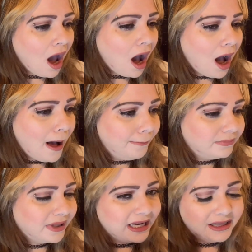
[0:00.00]

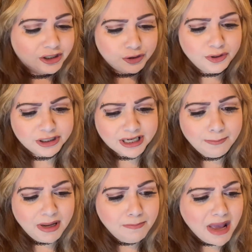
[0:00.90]
Like the soonest can
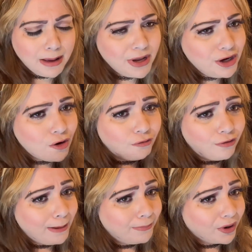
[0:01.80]
be maybe
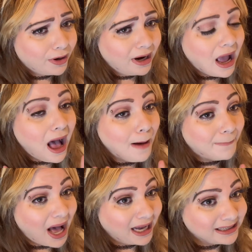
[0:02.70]
November,
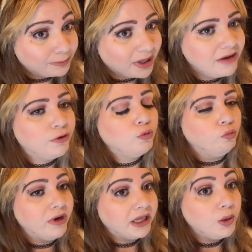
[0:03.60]
possibly, if you
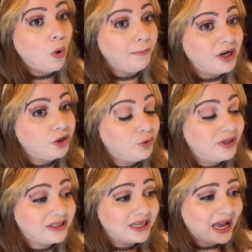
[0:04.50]
really want me to do
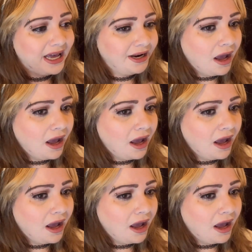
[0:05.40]
this again.